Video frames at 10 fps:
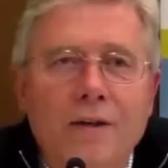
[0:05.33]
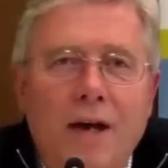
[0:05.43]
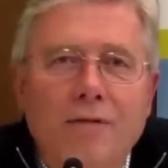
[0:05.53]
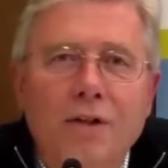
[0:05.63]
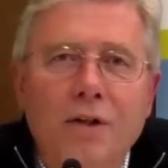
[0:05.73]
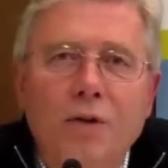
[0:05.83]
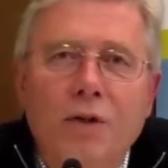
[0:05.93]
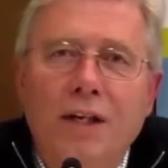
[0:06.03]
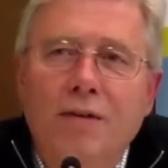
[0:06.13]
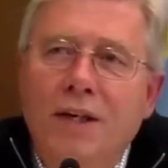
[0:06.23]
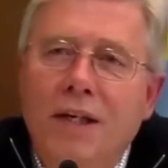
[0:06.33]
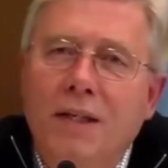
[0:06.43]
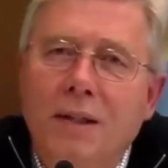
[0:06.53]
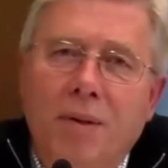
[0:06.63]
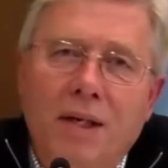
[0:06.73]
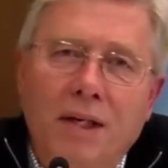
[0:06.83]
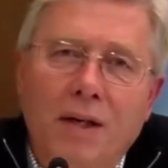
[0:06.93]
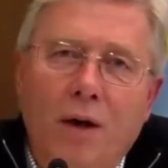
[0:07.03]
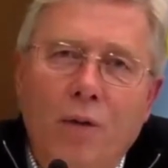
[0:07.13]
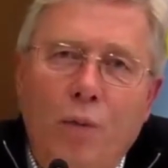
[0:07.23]
afternoon, good evening, depending
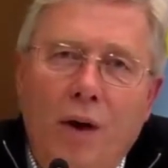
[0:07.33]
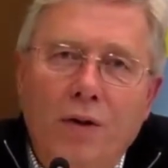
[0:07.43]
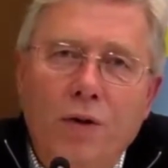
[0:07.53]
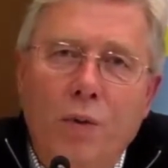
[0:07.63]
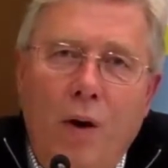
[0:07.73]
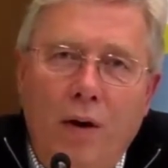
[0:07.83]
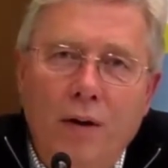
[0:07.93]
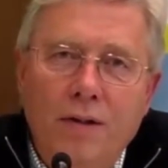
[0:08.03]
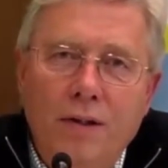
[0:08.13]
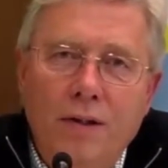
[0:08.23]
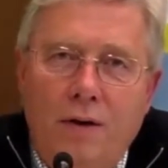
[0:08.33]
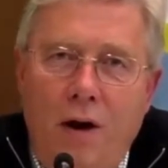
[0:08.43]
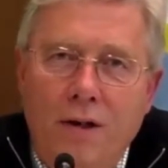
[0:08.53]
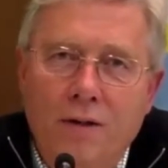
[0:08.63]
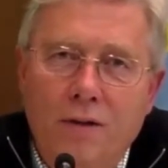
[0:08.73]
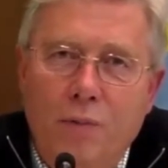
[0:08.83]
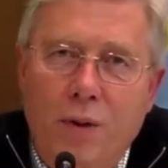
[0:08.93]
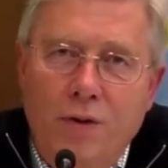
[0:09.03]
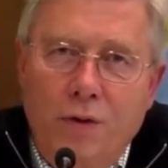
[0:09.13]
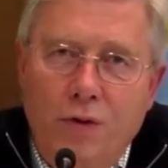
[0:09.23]
on where you are, dear audience,
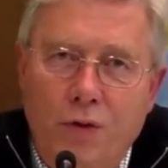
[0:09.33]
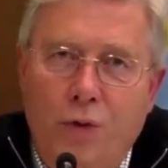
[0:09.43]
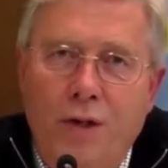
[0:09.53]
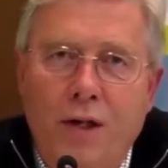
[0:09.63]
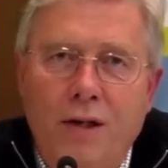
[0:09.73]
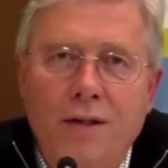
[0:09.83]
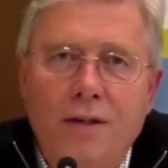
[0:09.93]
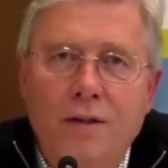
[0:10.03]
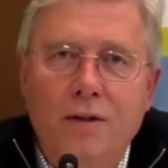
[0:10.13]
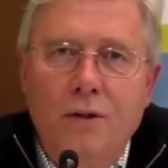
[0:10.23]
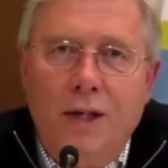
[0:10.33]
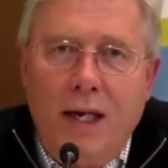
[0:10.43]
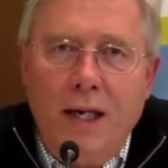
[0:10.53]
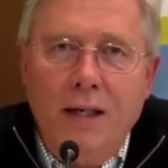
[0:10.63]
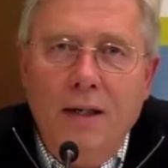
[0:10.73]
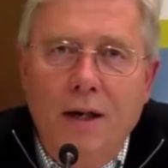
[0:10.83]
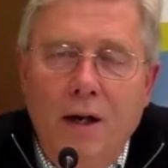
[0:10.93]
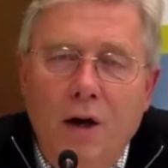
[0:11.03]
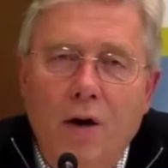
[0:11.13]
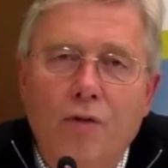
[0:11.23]
when you're joining us today
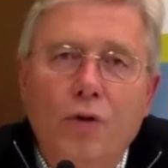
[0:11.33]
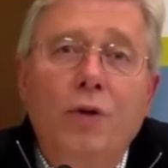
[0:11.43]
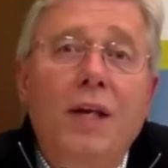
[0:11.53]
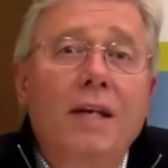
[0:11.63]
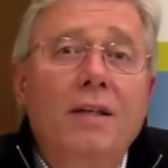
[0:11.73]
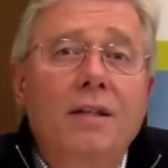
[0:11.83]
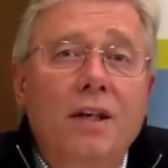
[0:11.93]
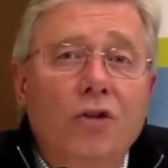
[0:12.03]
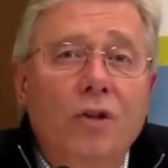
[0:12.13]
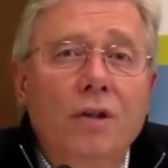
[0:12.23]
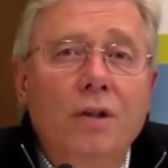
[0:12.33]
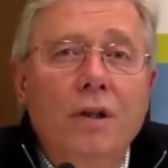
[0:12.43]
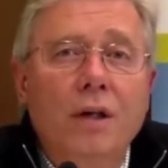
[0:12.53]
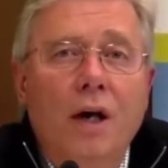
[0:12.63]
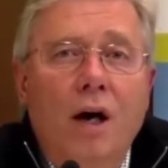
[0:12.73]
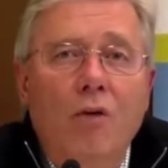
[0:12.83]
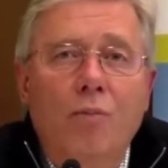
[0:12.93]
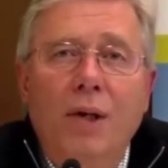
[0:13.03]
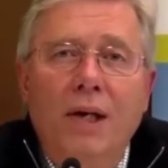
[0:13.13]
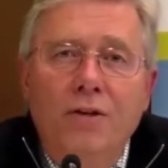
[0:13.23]
for today's session of
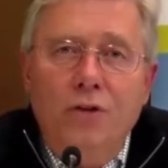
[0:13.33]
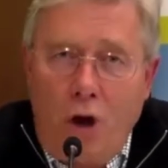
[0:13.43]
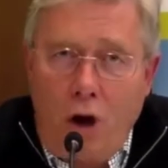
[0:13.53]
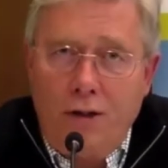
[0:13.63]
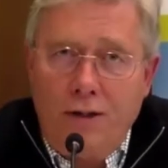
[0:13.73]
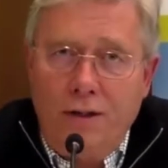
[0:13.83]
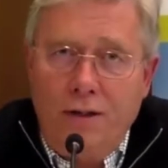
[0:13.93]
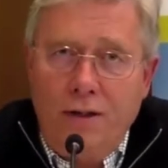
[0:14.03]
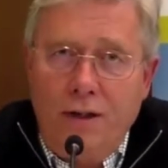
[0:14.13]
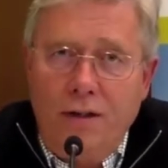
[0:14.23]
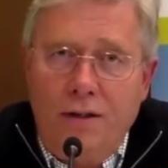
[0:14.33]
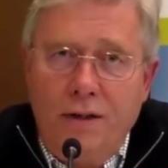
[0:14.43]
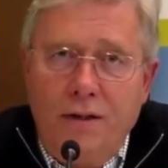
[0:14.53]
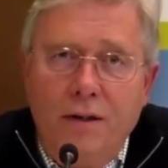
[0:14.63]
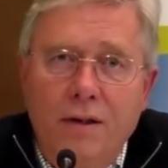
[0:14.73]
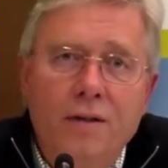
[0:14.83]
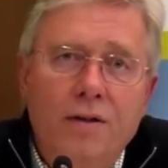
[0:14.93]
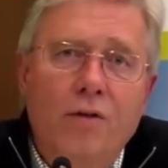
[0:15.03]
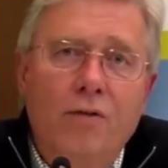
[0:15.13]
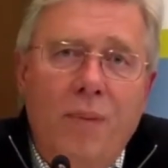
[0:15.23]
Berlin Talks, a series
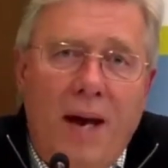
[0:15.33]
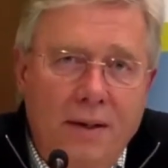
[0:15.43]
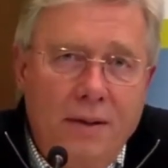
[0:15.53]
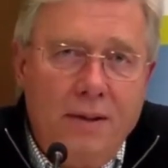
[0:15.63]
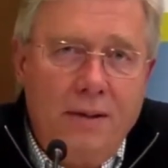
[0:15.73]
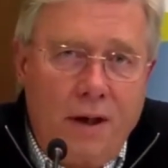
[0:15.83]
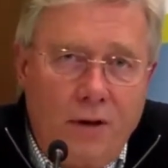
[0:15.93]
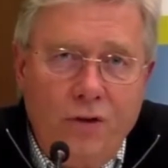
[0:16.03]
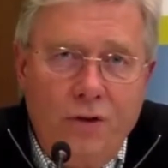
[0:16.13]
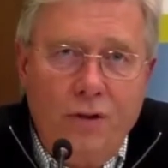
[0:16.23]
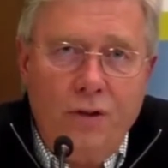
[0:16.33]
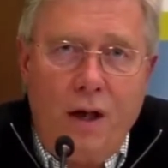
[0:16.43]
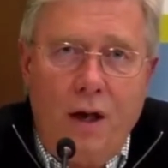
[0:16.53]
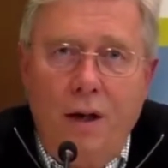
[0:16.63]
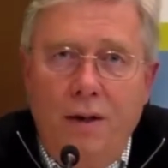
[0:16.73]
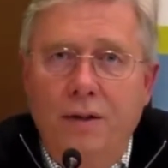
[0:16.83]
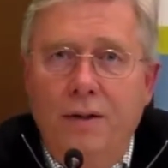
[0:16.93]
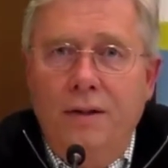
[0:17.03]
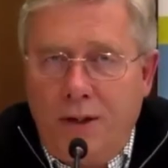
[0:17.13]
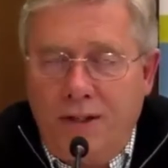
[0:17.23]
of panel discussions
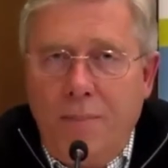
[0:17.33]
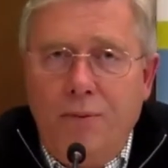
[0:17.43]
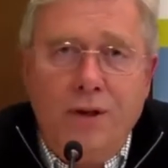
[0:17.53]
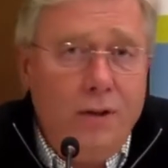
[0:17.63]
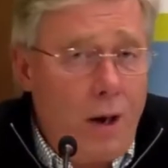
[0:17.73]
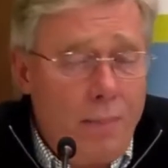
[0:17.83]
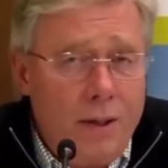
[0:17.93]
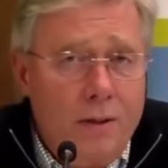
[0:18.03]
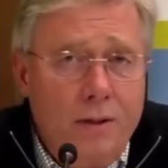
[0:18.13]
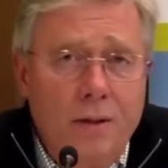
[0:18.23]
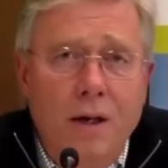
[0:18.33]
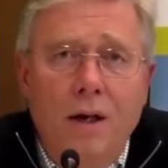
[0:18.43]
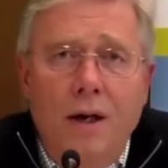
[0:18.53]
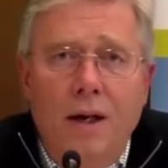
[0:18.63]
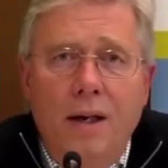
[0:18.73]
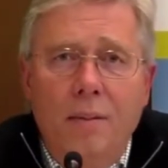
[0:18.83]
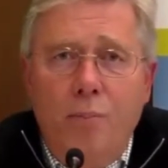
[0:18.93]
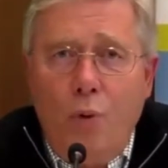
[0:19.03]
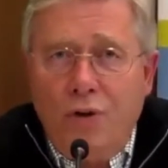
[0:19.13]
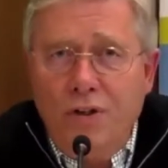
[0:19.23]
on contemporary topics,
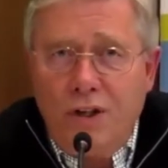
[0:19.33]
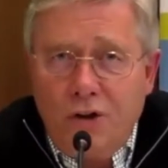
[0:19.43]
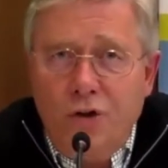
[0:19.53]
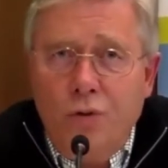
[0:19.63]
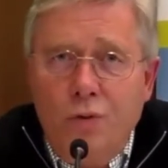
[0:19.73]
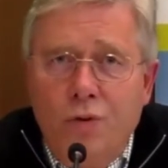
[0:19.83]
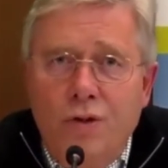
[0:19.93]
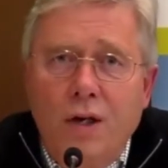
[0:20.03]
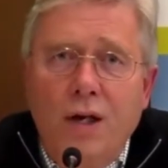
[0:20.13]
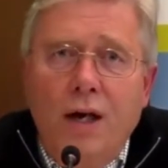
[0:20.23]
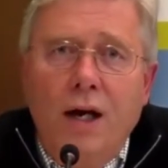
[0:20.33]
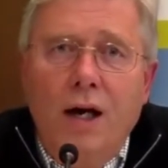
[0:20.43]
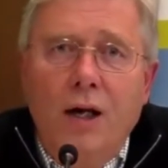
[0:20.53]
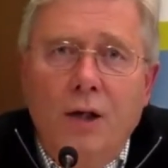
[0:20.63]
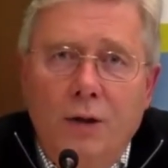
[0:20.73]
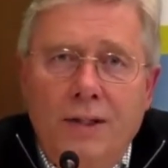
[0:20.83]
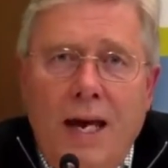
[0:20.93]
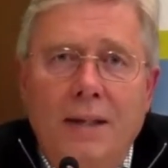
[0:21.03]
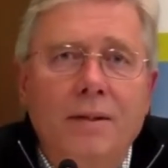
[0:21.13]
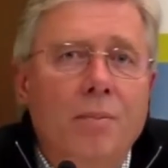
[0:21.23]
important issues looked
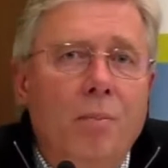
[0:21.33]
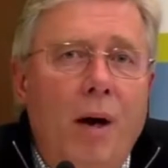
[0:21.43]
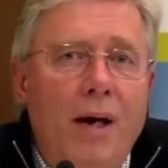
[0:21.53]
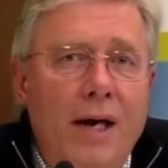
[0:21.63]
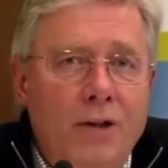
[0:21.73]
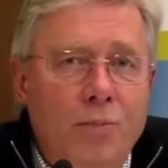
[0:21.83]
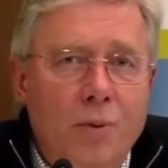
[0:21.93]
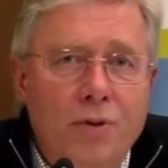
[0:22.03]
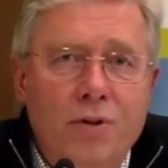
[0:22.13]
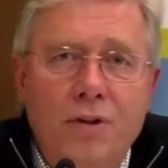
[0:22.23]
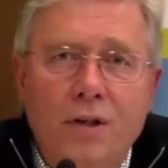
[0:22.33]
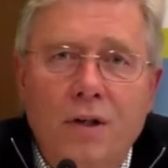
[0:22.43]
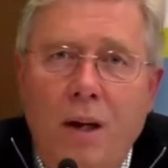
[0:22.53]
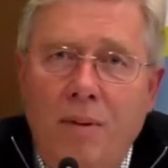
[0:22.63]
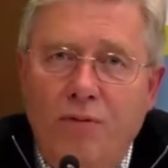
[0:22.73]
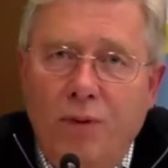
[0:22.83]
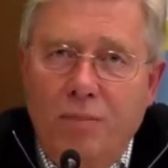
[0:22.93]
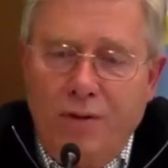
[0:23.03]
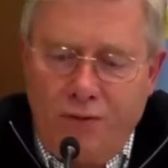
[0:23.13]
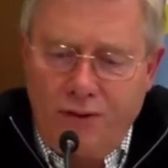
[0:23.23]
at by experts coming from
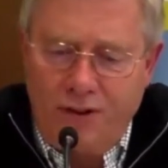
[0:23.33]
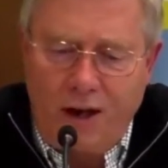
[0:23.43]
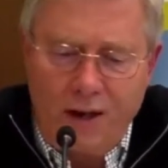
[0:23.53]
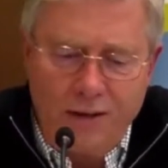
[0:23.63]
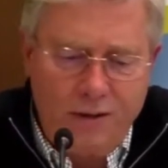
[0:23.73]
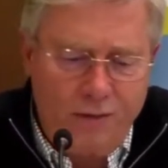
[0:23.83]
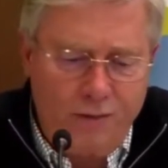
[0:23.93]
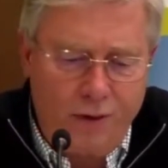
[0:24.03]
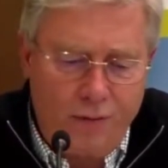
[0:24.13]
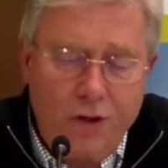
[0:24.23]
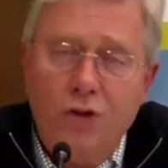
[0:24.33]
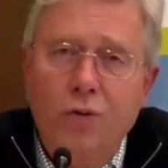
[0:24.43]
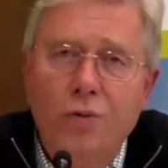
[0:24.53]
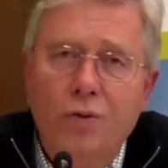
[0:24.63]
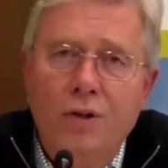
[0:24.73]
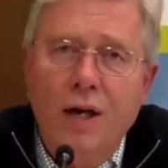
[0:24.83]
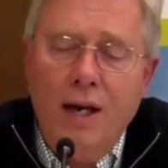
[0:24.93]
different sides of issues.